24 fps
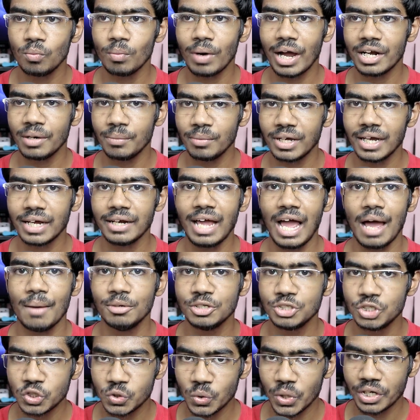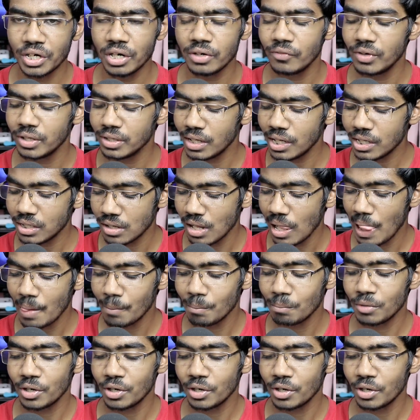you might get habituated with it,